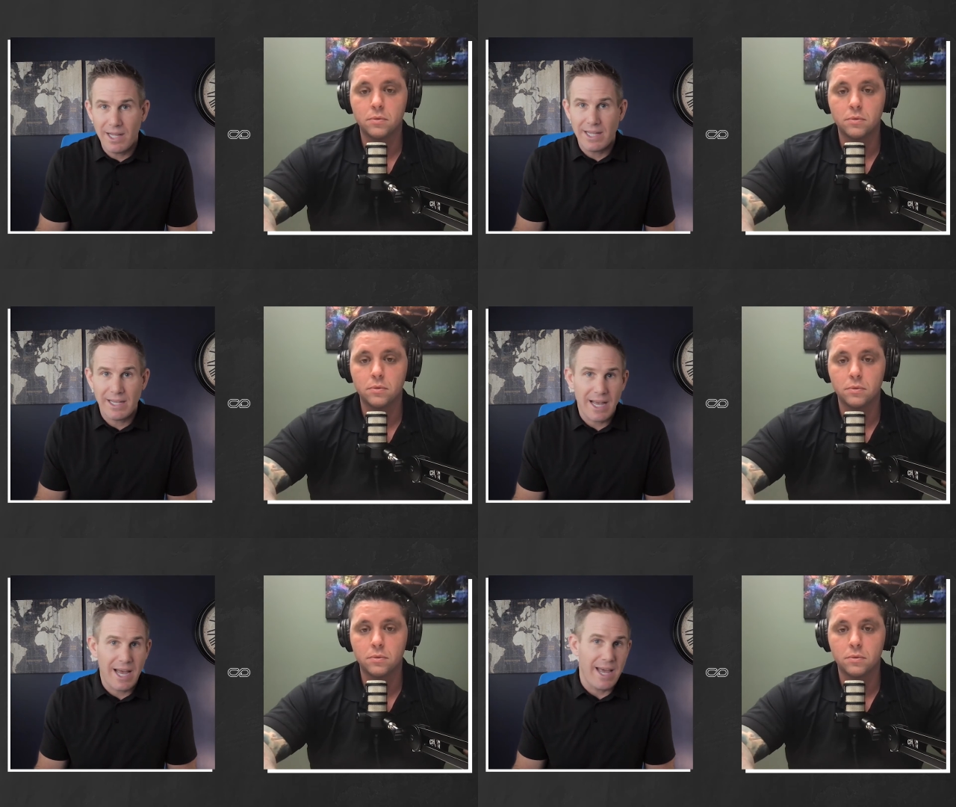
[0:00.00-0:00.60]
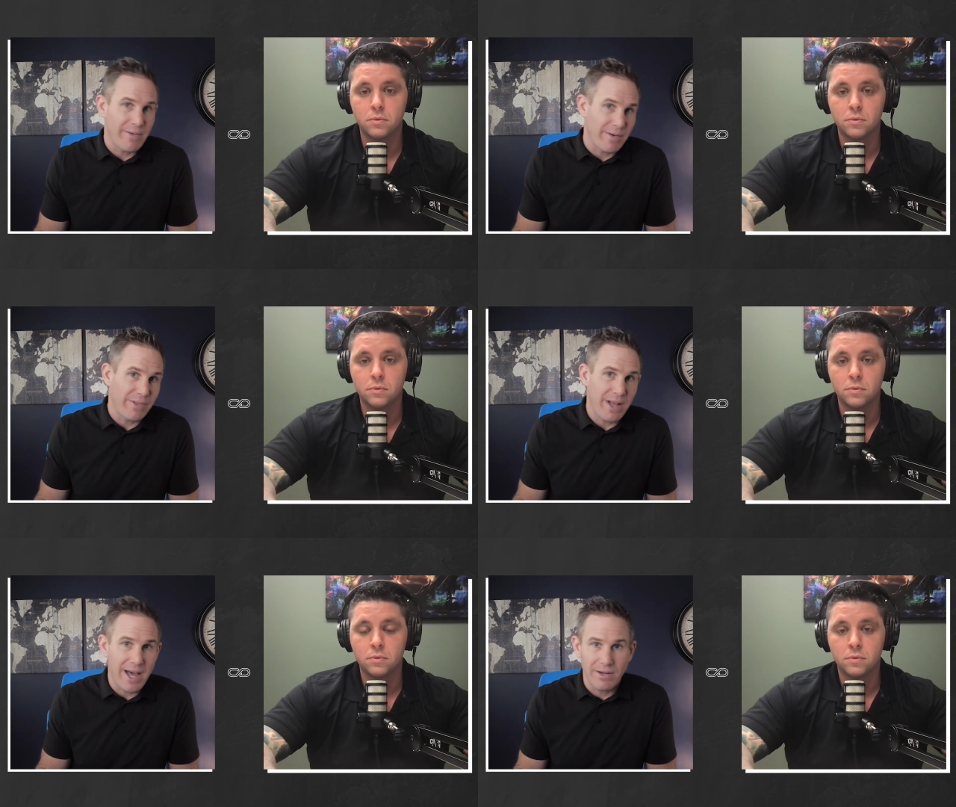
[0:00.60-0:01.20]
Speaker 1: letting that guy have a
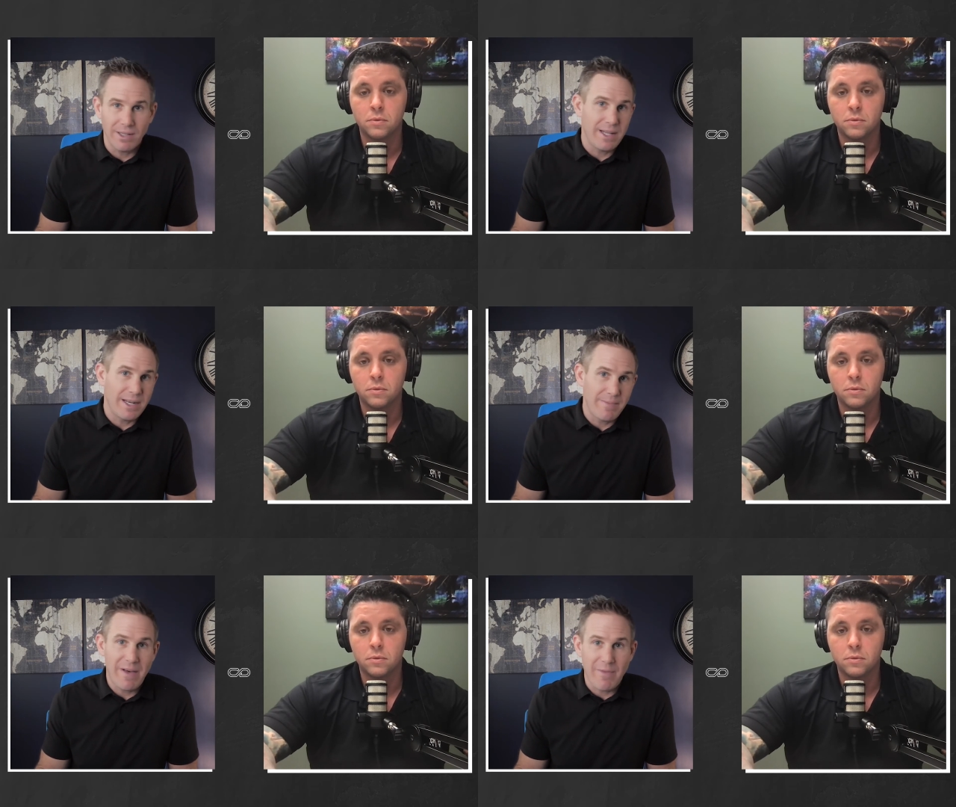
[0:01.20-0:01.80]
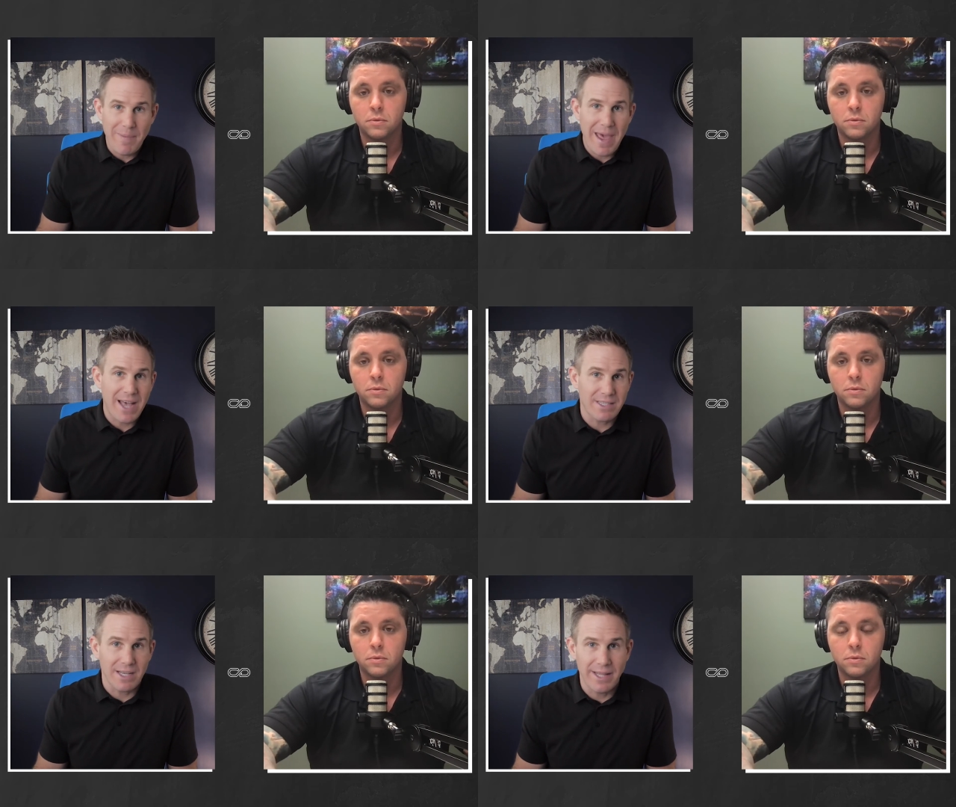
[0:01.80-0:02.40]
fly or letting him have a
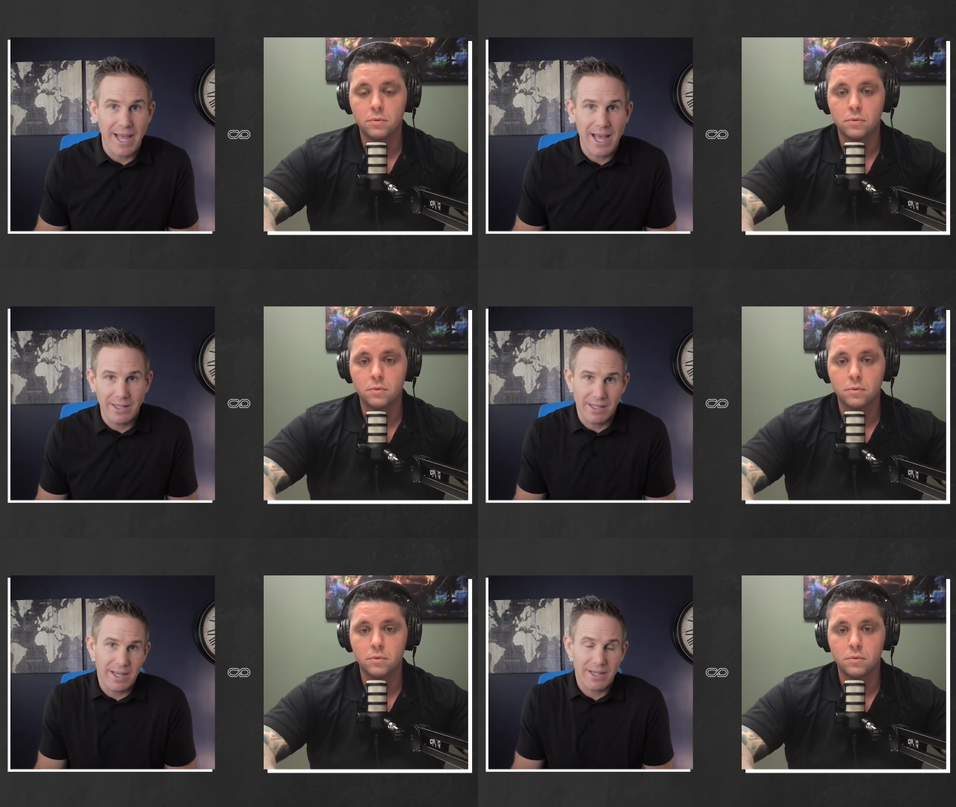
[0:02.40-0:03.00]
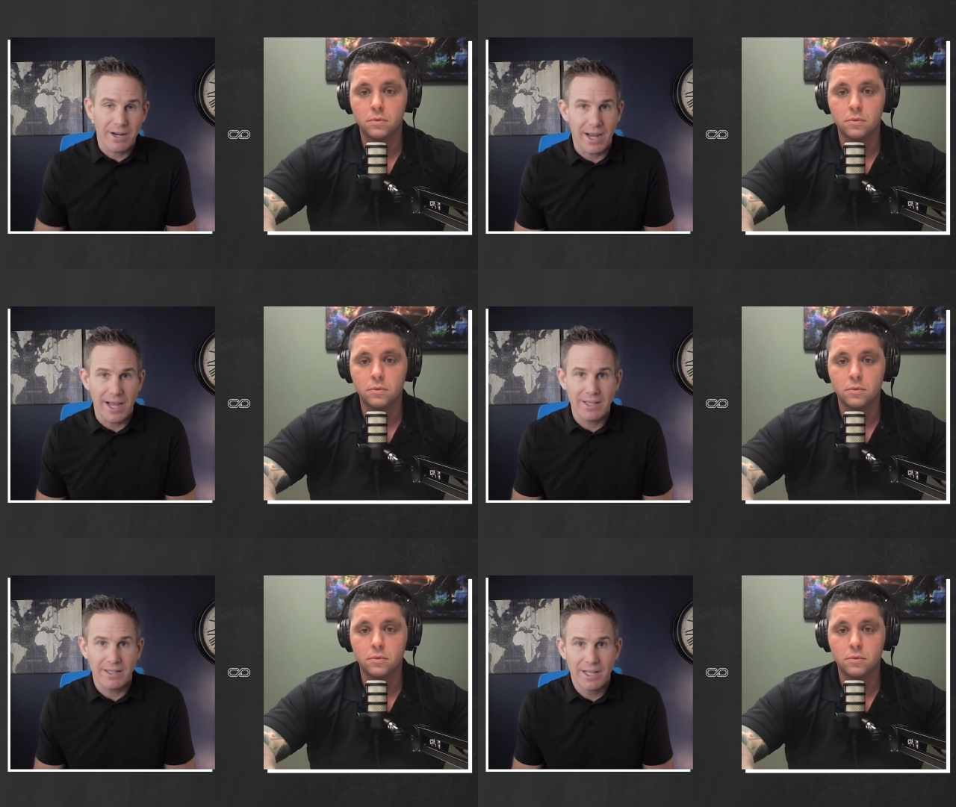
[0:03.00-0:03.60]
pass on that." Like, all
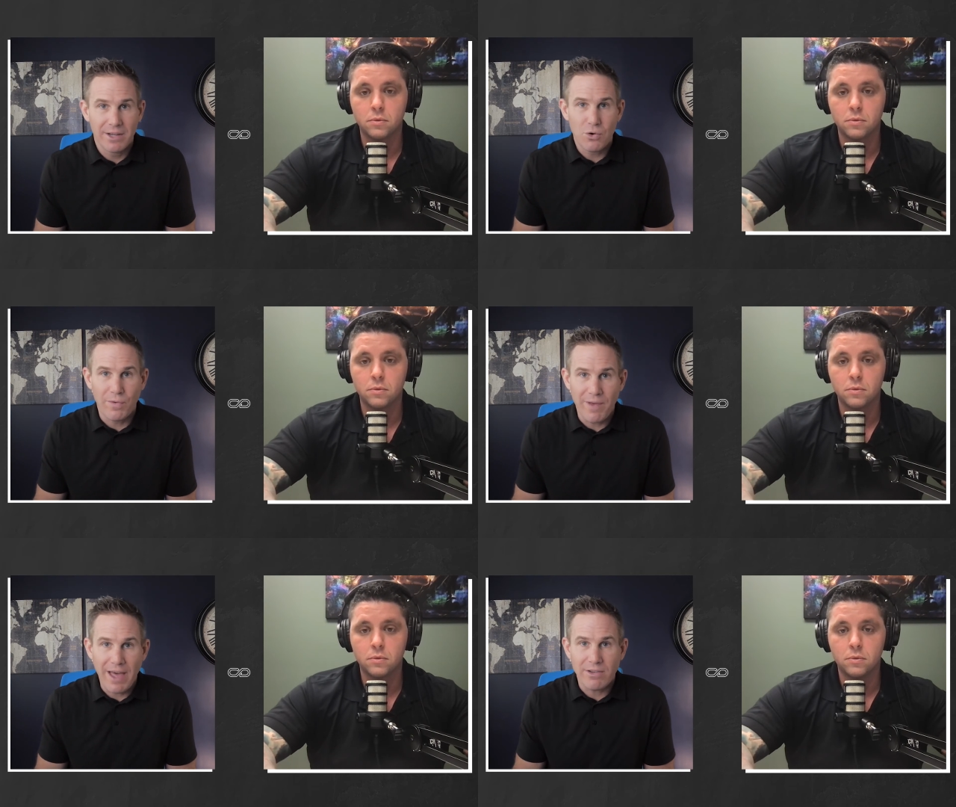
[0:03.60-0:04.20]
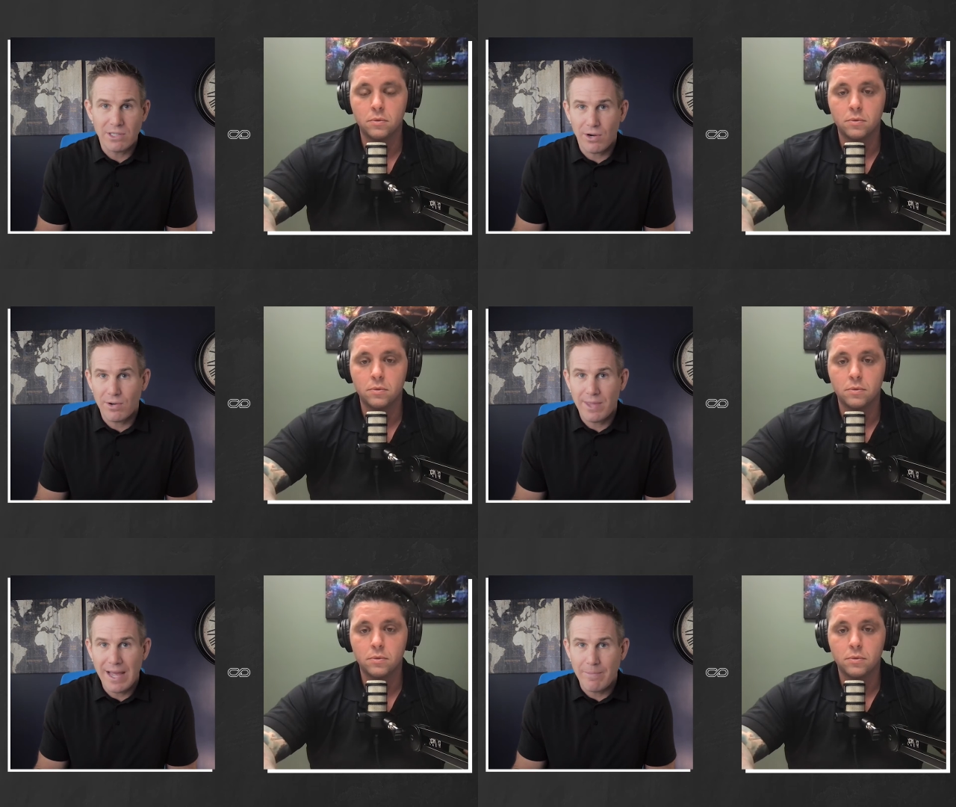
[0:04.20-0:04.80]
right, core values
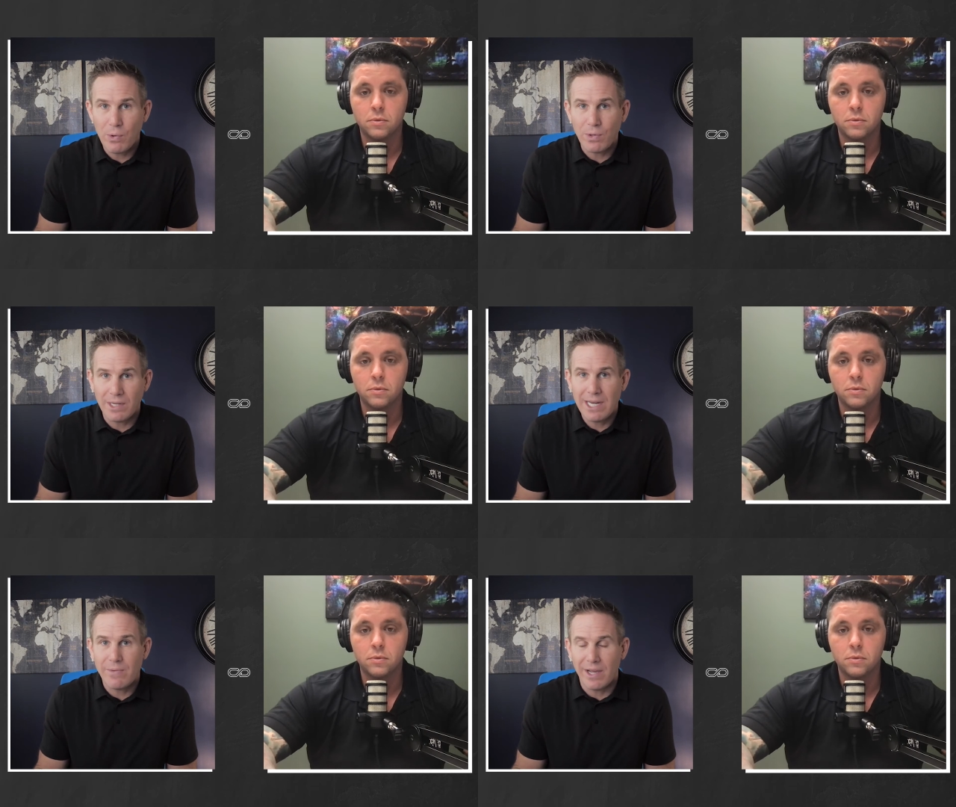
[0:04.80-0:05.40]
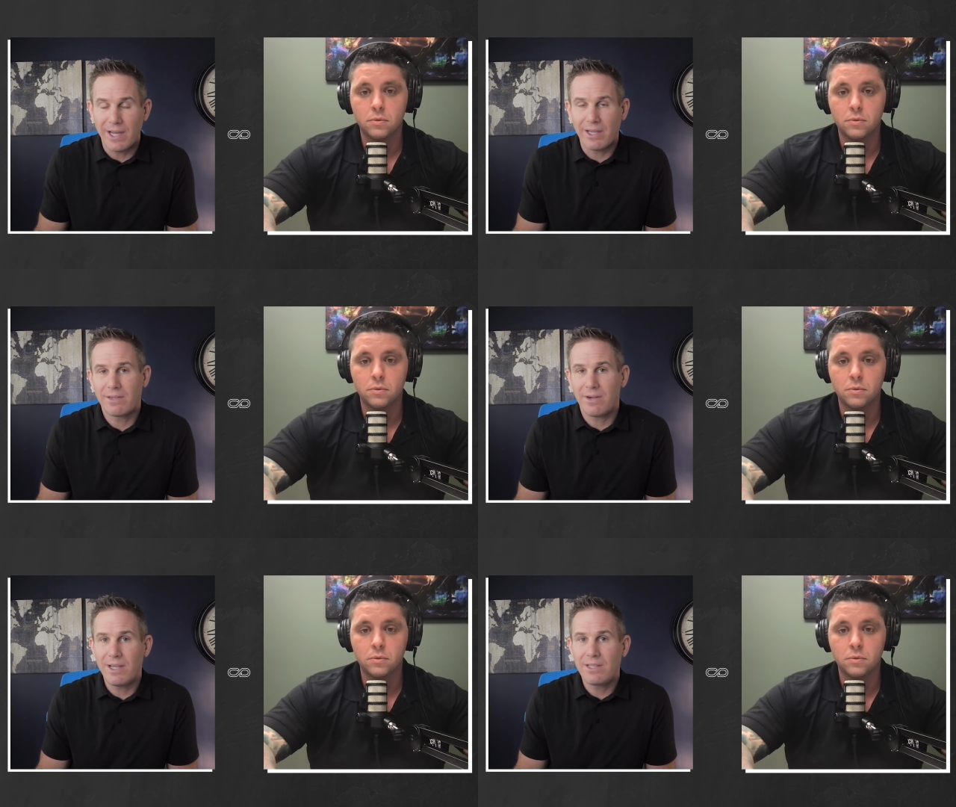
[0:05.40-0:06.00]
aren't that important anyway,
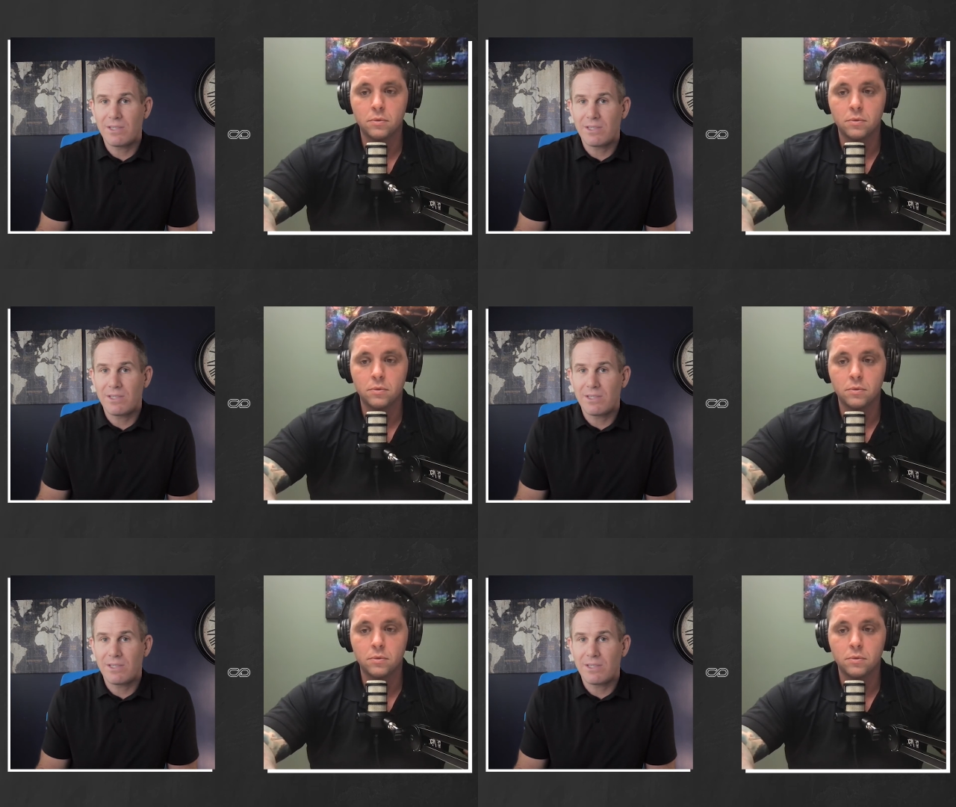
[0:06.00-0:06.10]
right?